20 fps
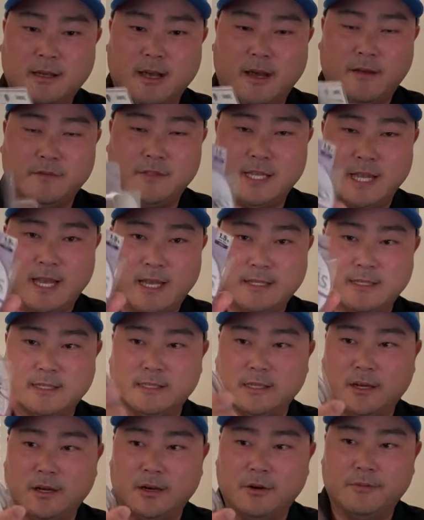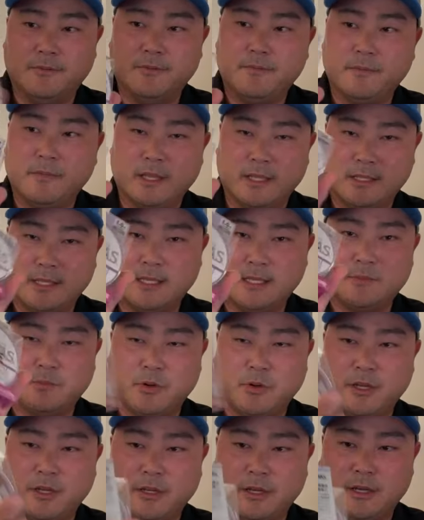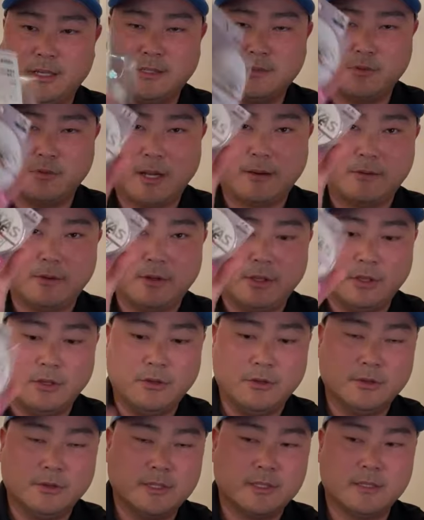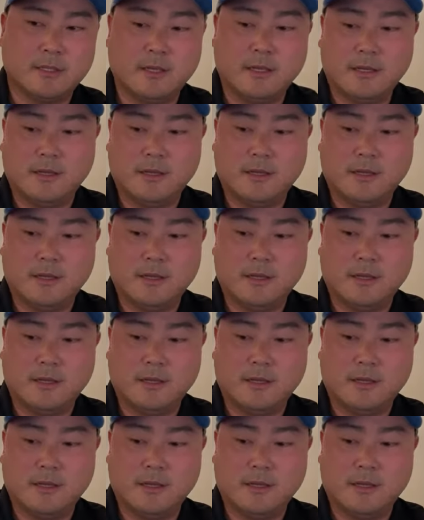of test. So it's pretty good. That's what I'm going to use.